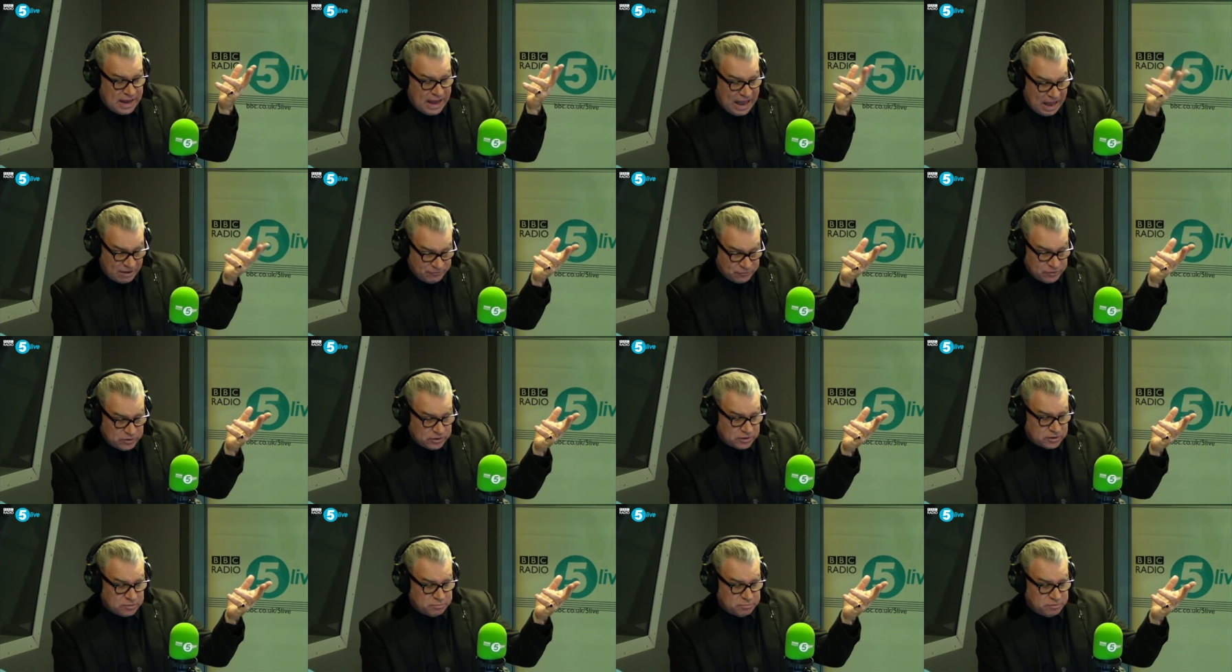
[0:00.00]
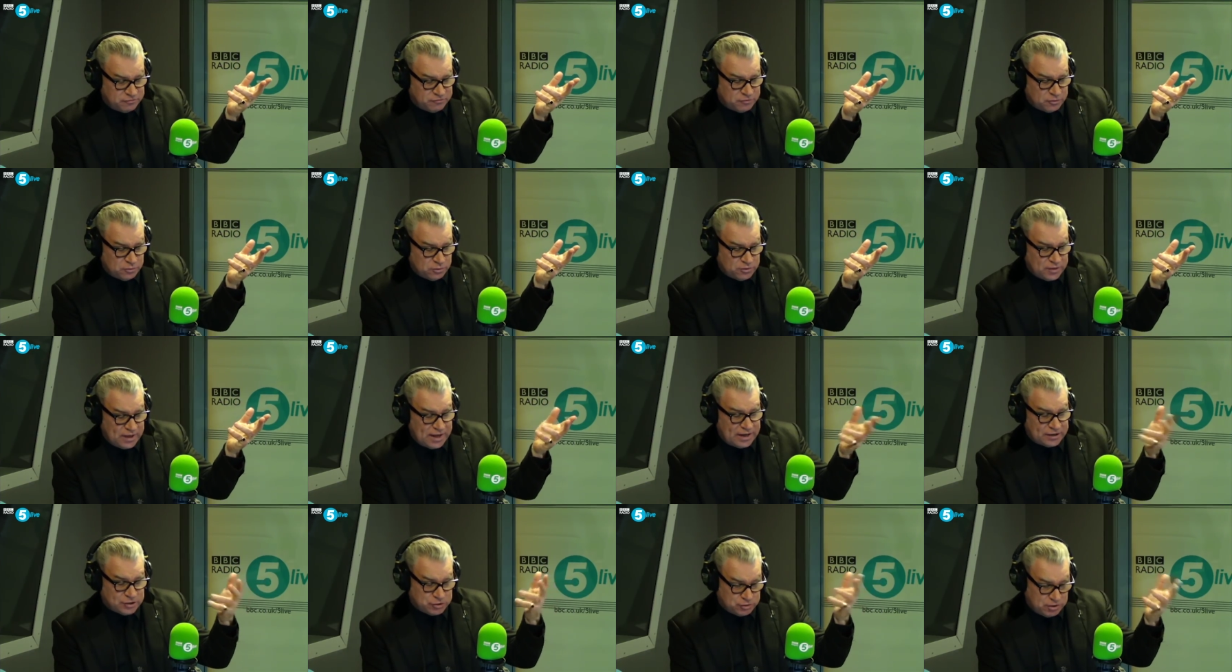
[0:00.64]
Havoc before
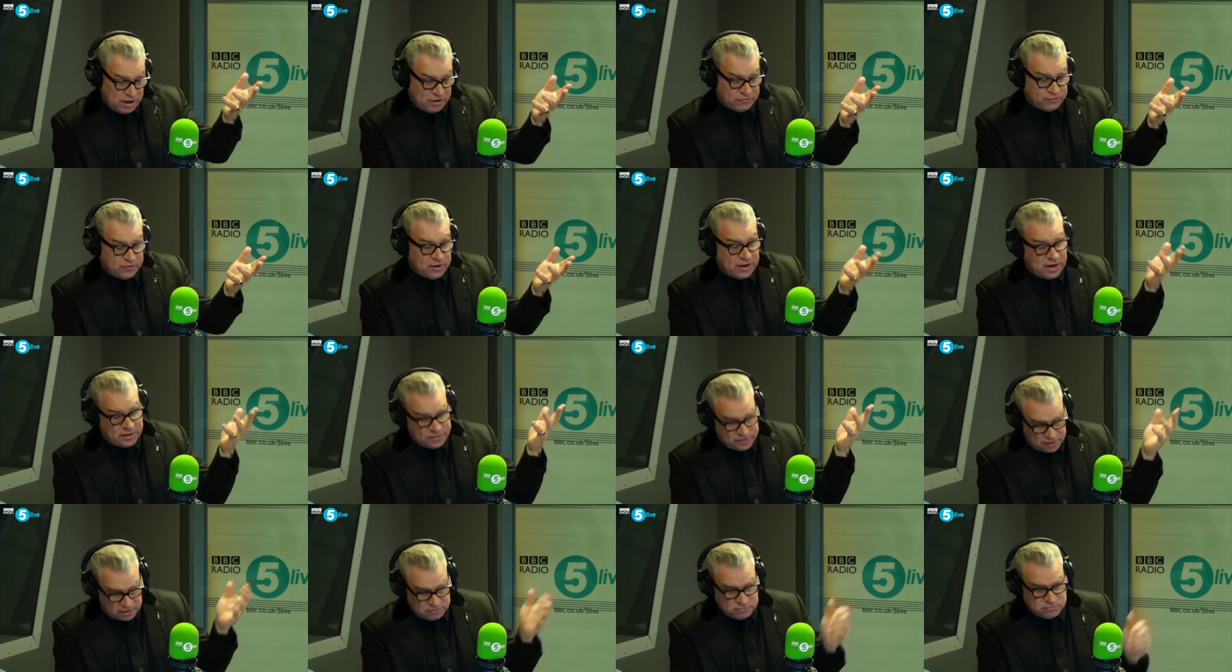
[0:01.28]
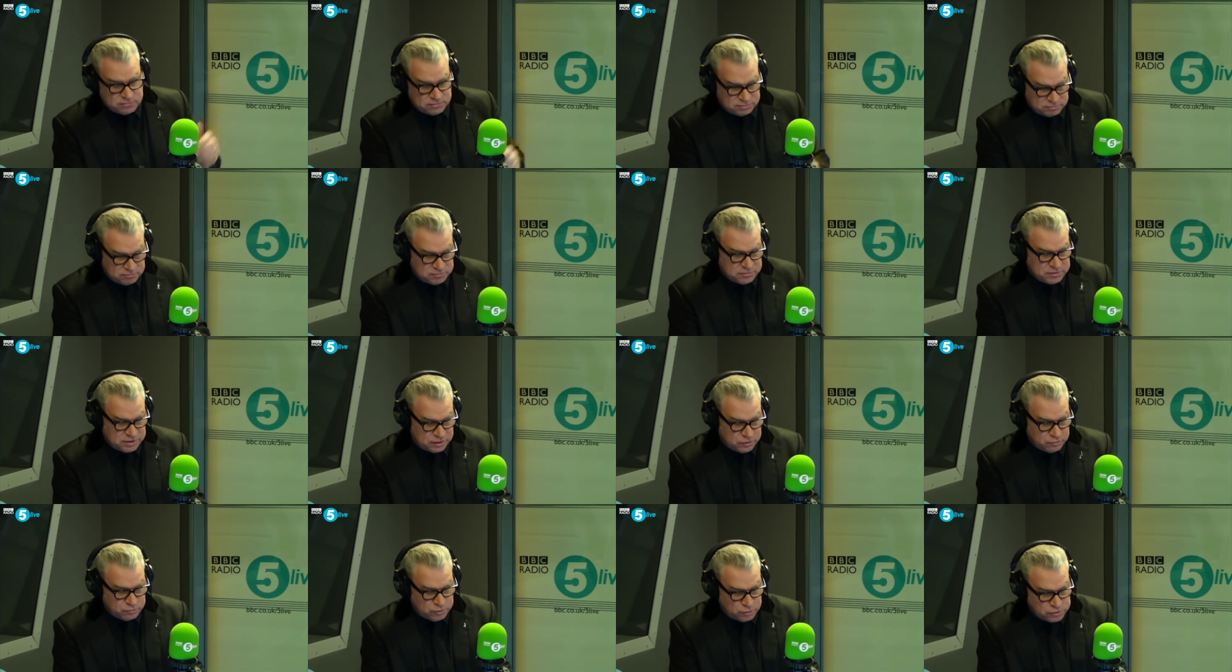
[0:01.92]
that, Traffic, and then you
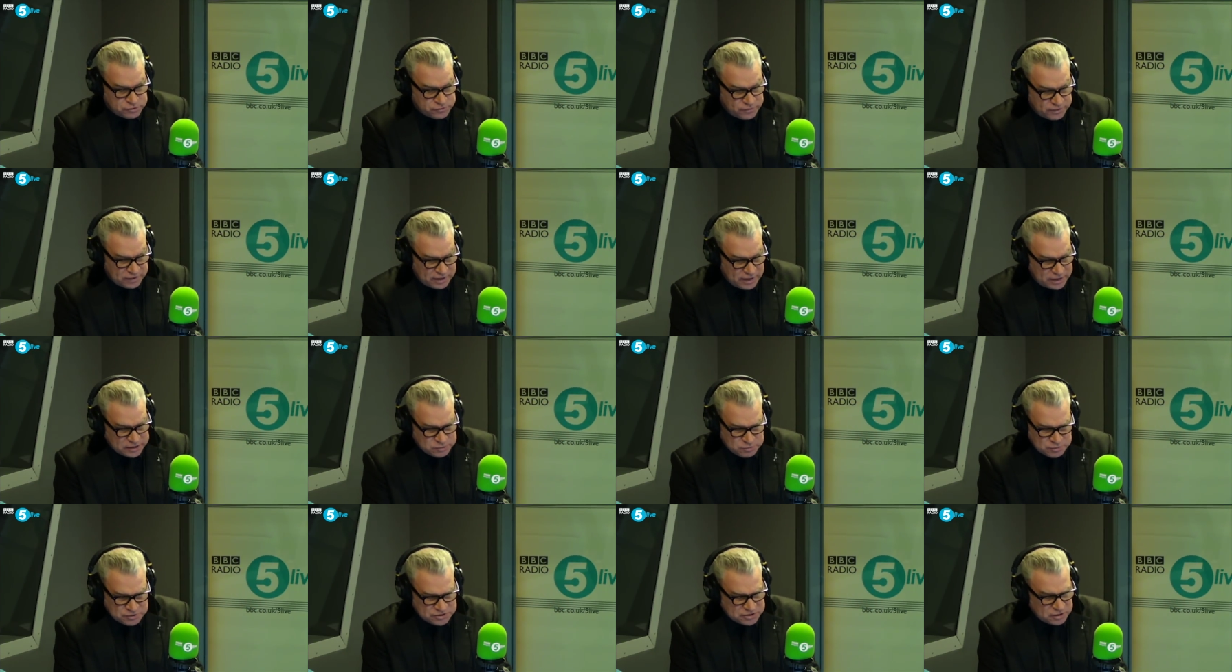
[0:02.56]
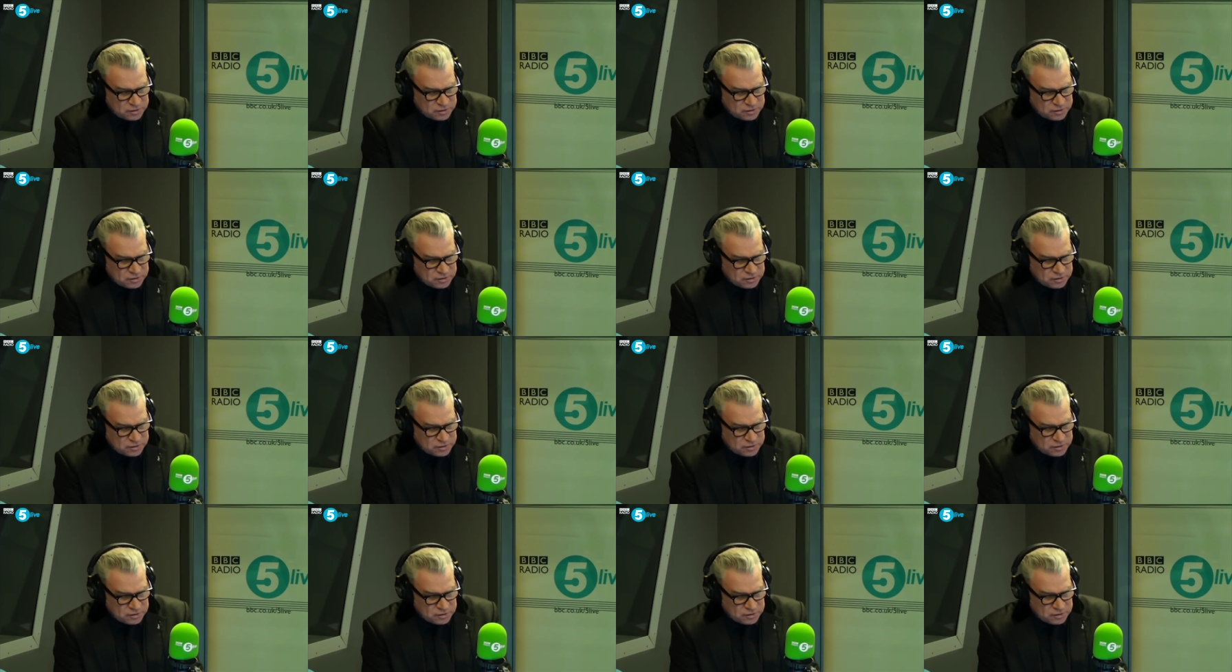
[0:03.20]
know Rules of Engagement.